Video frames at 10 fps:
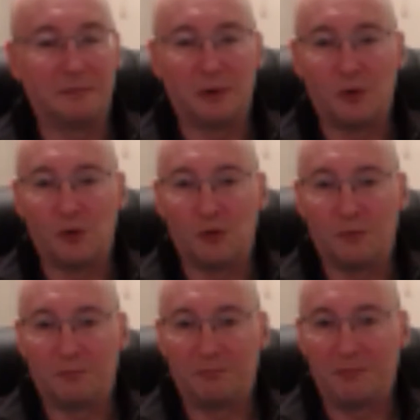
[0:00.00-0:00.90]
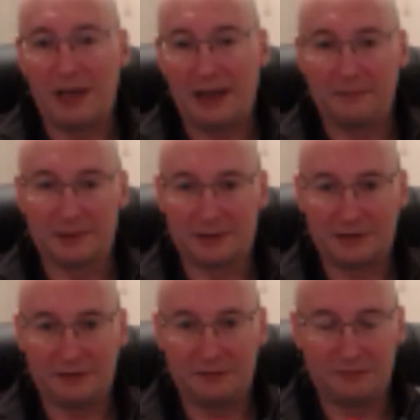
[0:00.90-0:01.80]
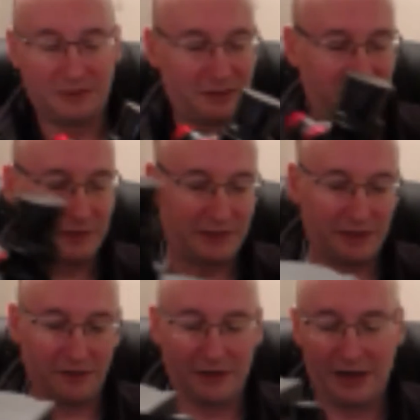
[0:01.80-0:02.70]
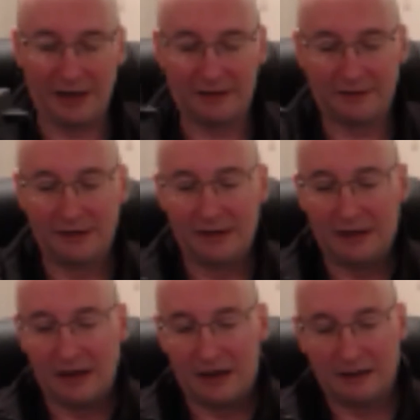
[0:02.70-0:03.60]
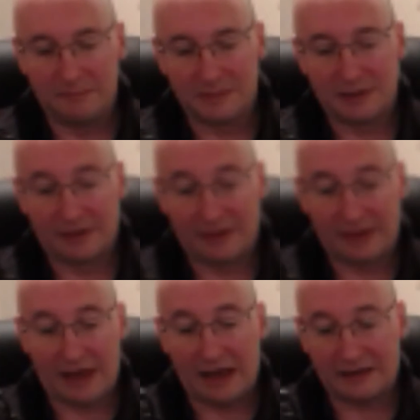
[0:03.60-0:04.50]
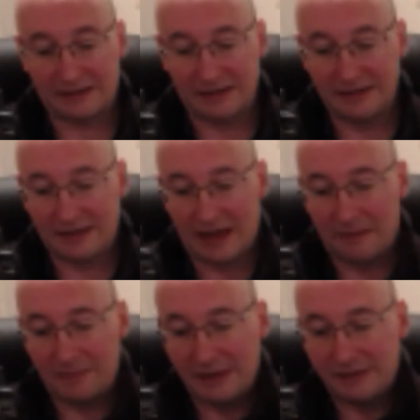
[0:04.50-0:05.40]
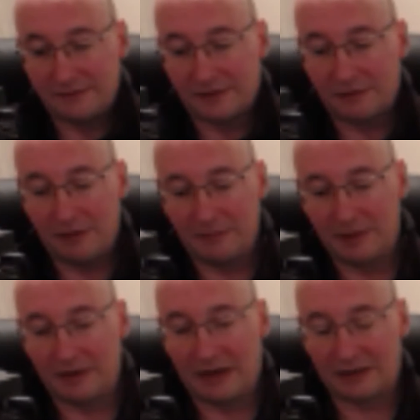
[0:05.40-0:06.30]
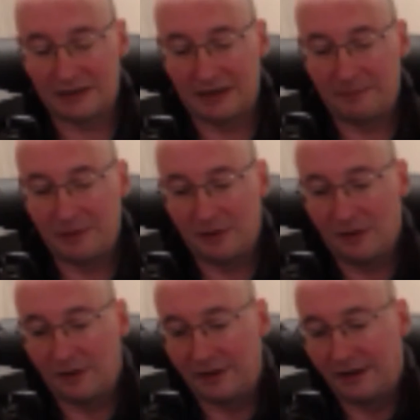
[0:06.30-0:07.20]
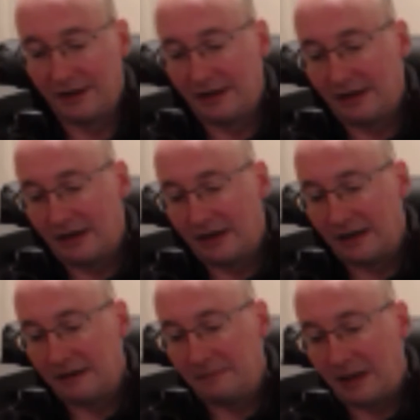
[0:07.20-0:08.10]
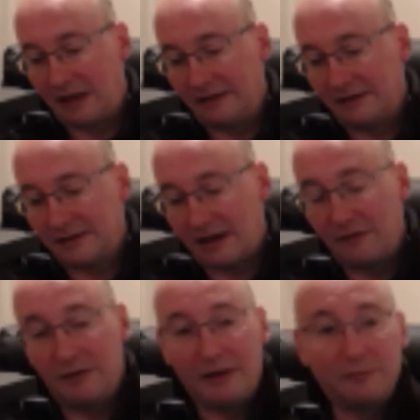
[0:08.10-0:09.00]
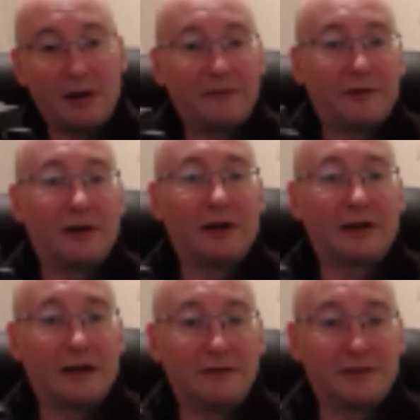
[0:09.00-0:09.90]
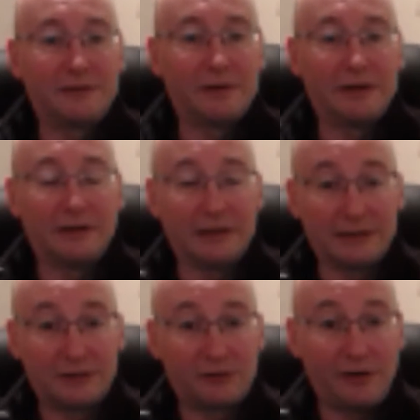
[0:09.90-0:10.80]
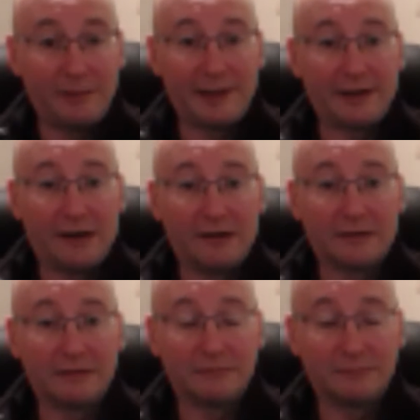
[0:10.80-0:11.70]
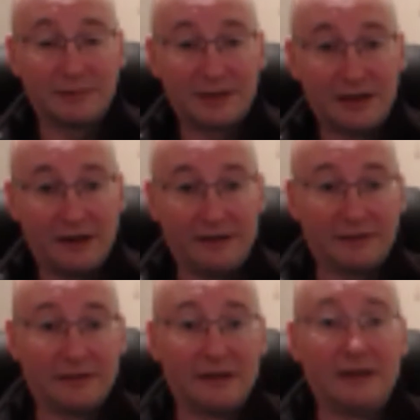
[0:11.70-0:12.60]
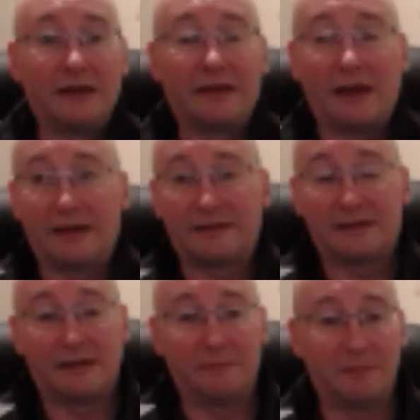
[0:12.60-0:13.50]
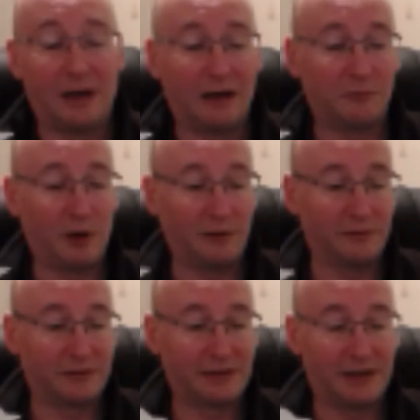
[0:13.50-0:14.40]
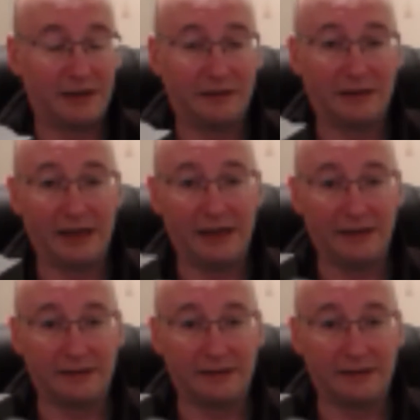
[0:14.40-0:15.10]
or be able to put it on the end. So that is that piece of equipment actually put on, and it's only whether I go to an extremely dark site that I won't need